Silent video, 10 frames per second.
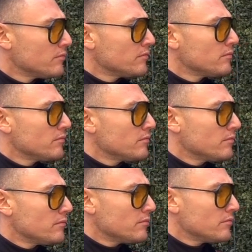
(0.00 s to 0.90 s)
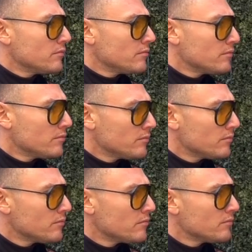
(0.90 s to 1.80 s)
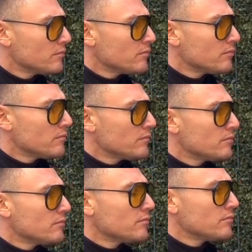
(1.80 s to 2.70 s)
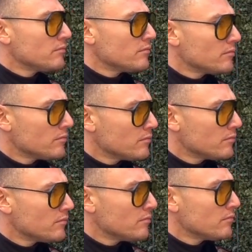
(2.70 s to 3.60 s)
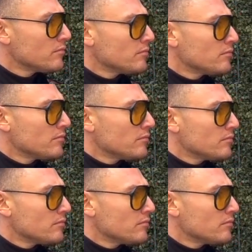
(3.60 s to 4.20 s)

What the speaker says: The person shown says nothing.